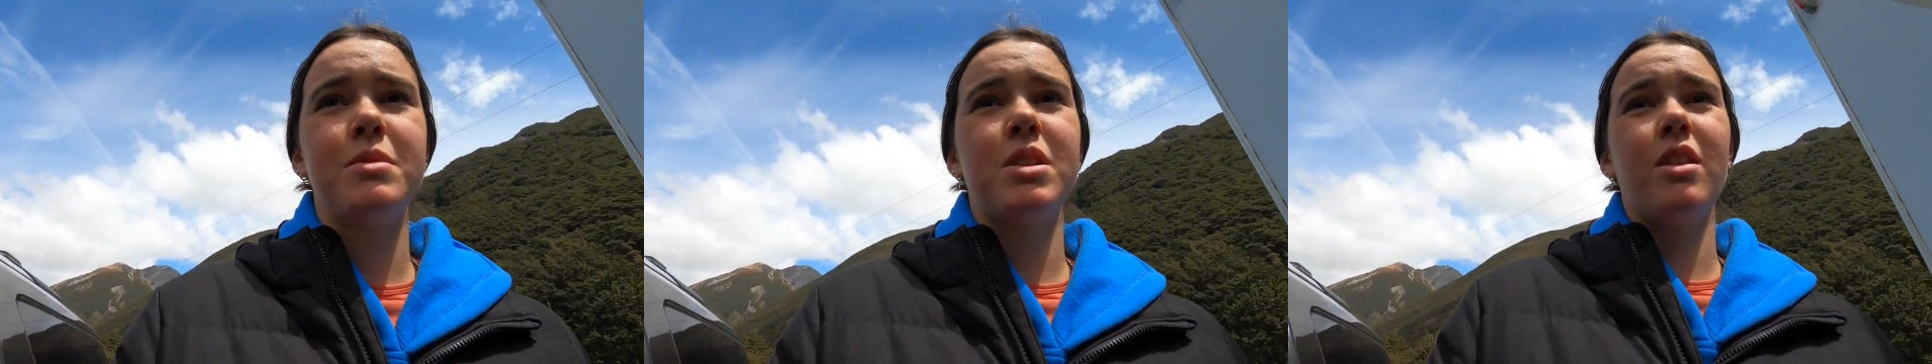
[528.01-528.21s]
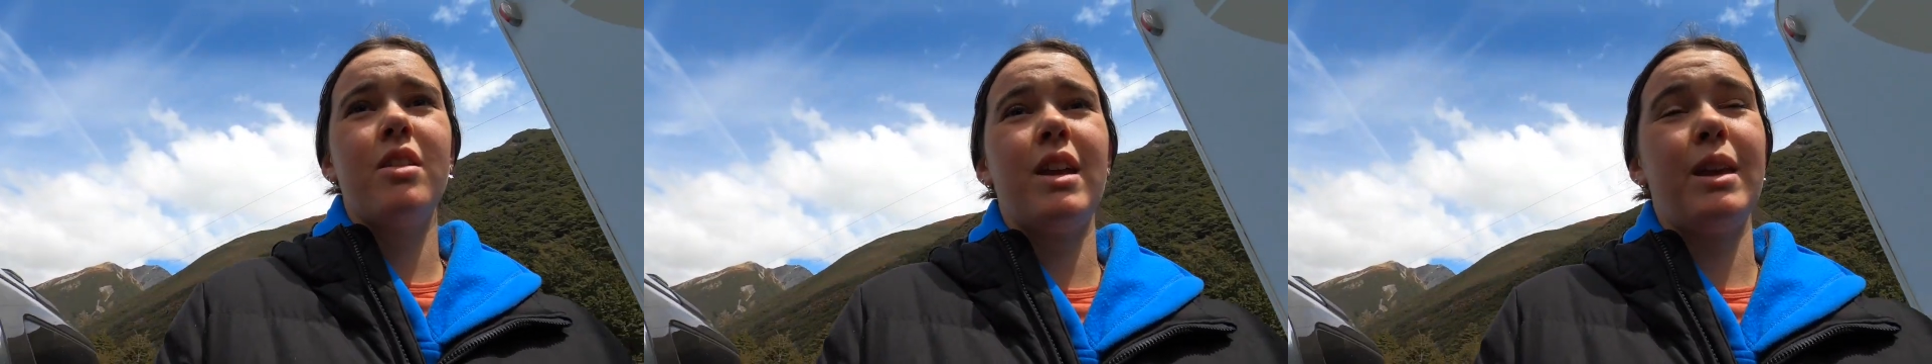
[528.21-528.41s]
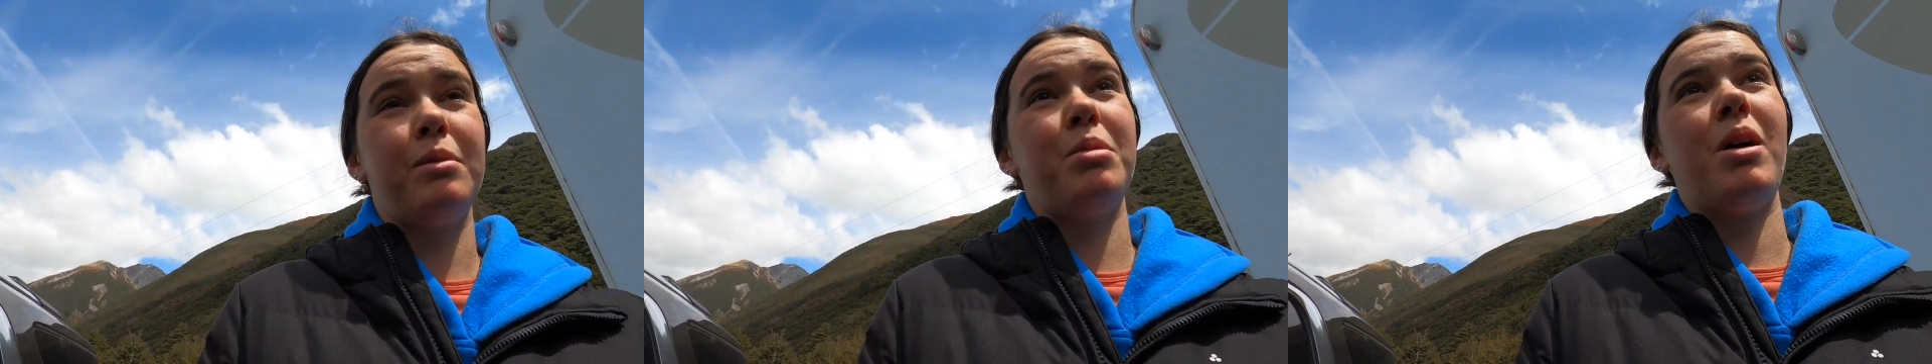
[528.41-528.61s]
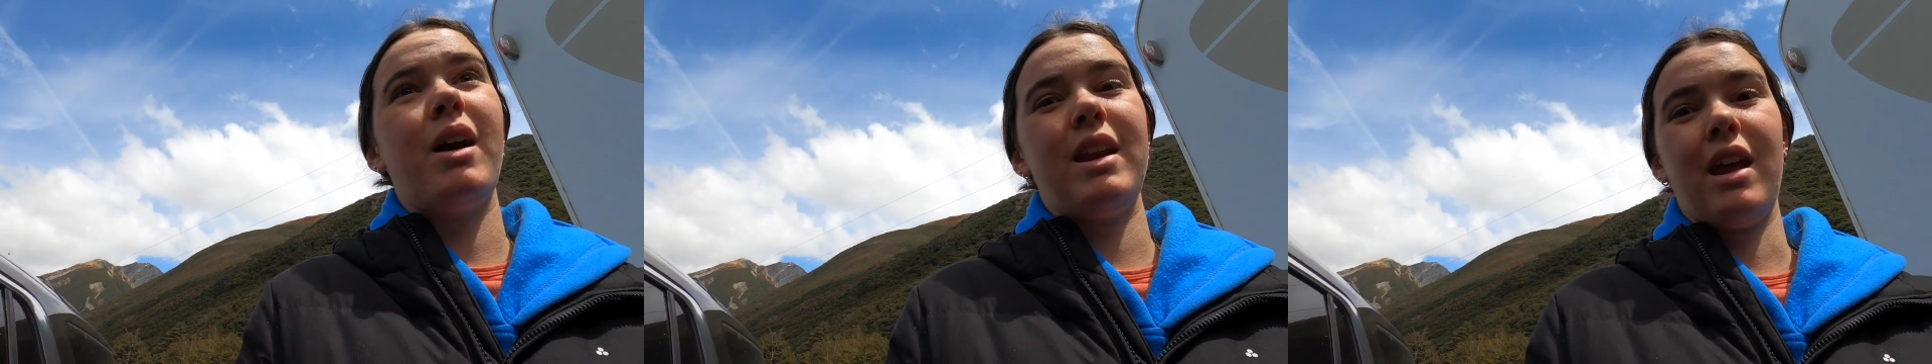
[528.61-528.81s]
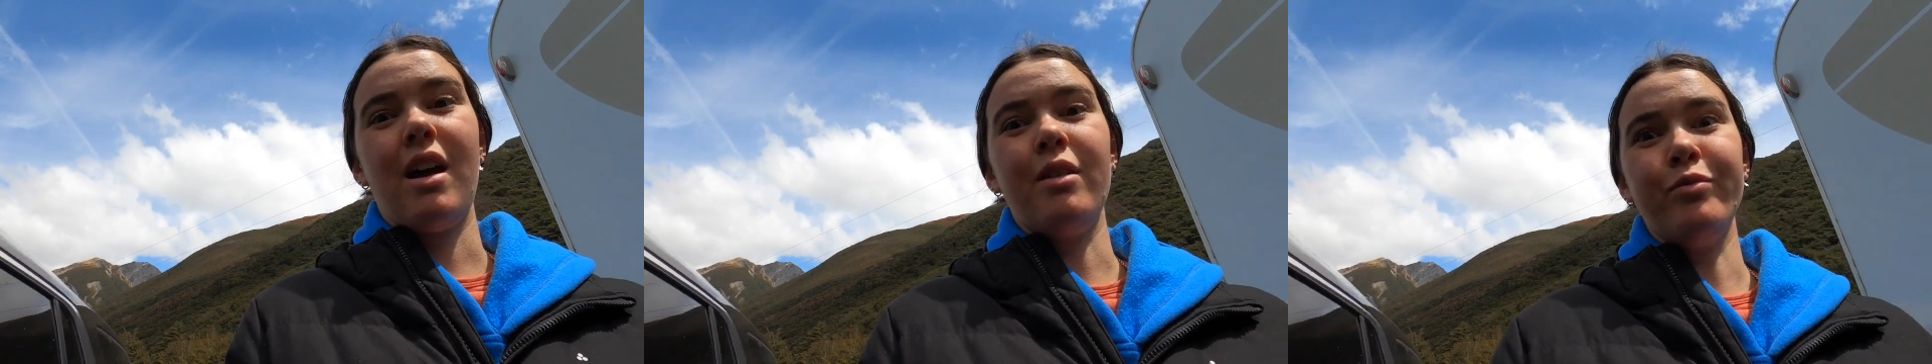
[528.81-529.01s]
to go get a
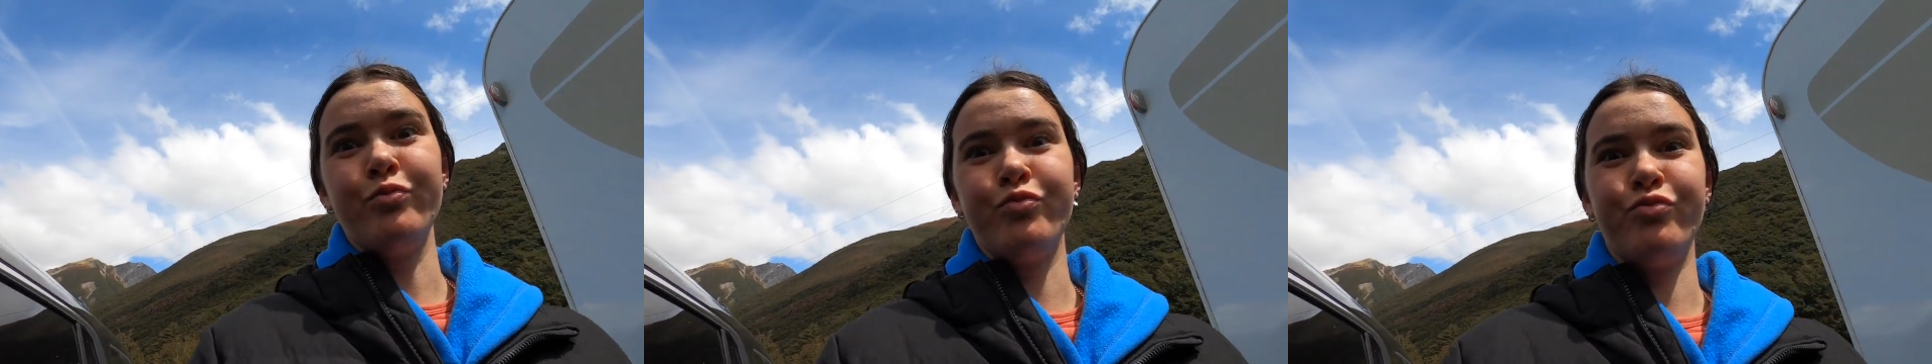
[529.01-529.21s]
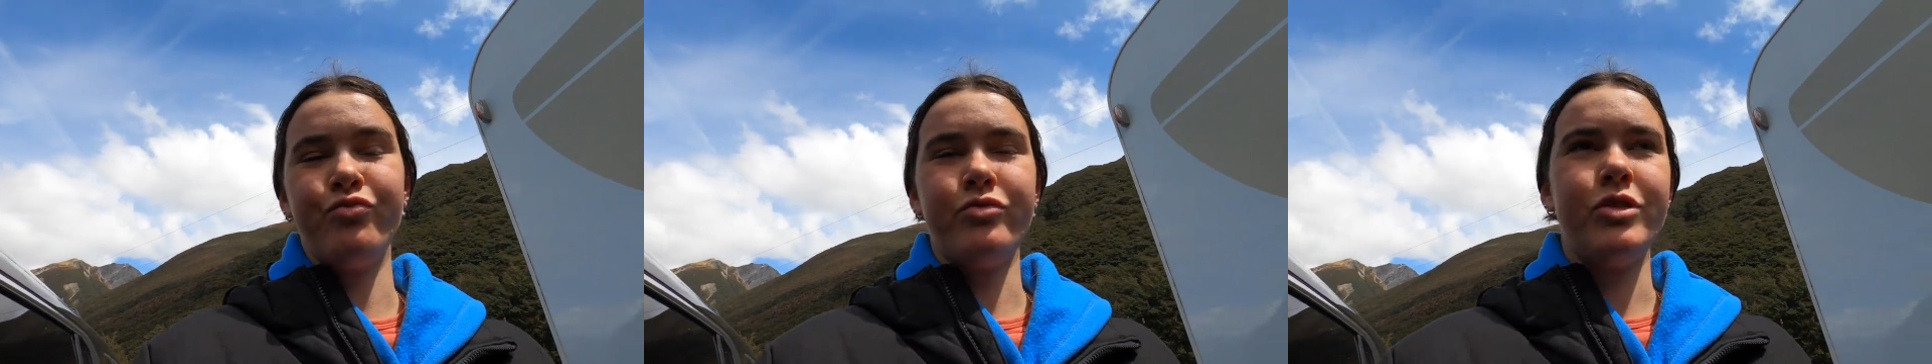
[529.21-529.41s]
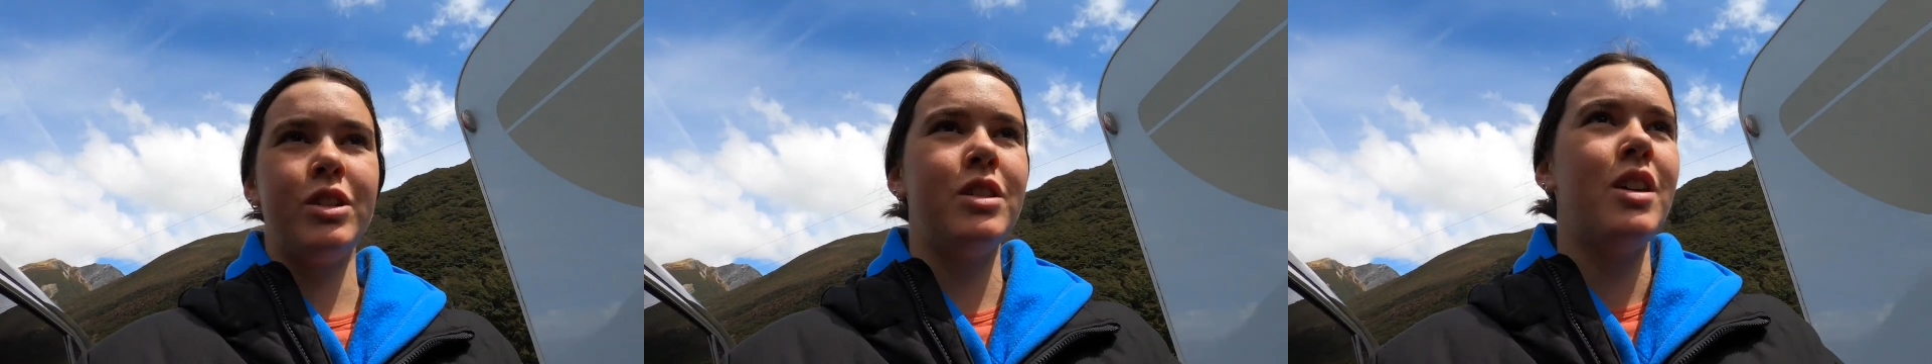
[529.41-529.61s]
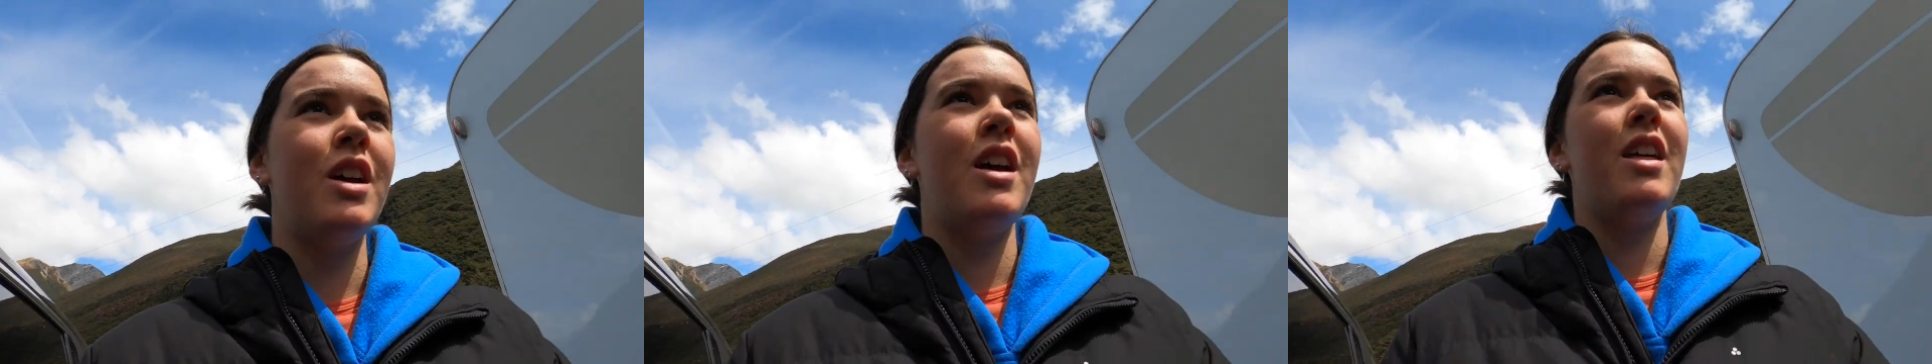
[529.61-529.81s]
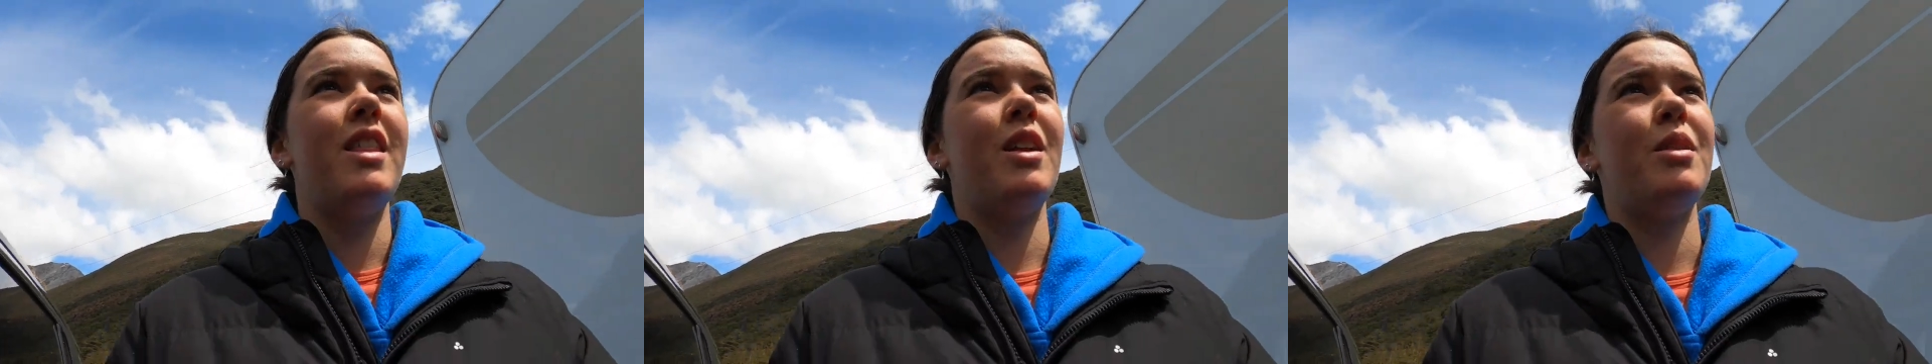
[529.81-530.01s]
pie now.
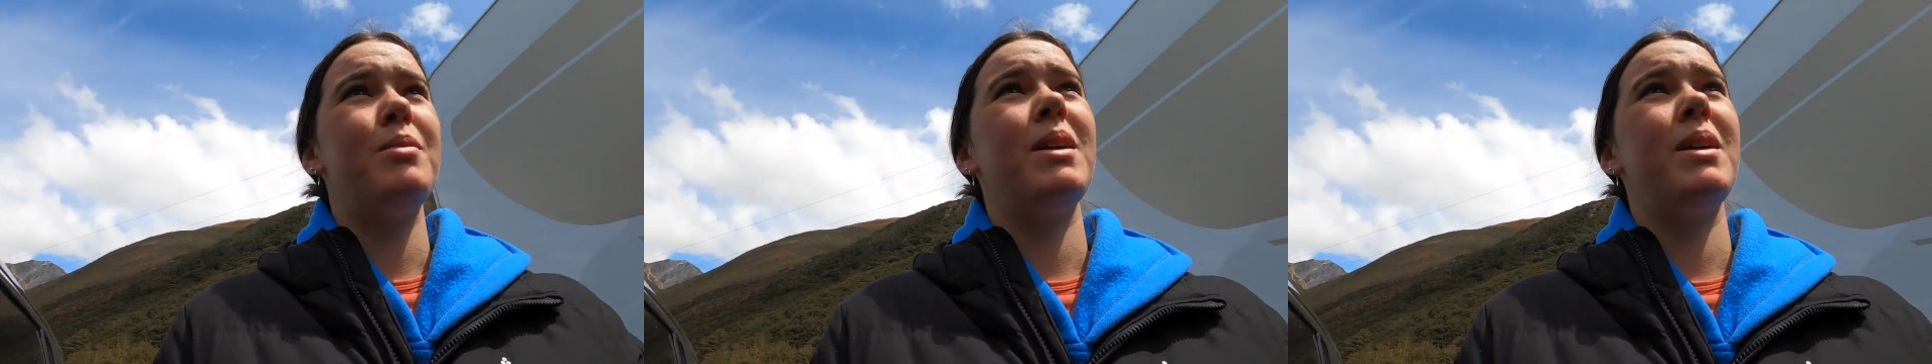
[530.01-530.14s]
It'll